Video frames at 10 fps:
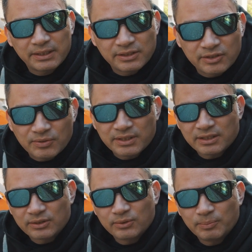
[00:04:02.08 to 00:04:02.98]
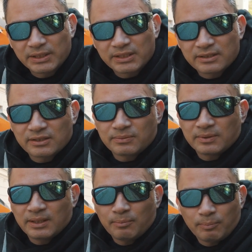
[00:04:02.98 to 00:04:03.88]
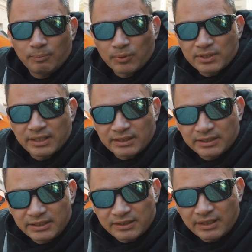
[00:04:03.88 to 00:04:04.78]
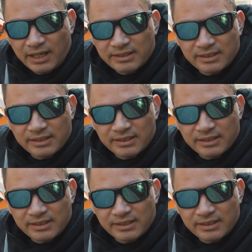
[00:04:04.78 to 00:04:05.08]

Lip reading: interesting too, because this motorcycle here has a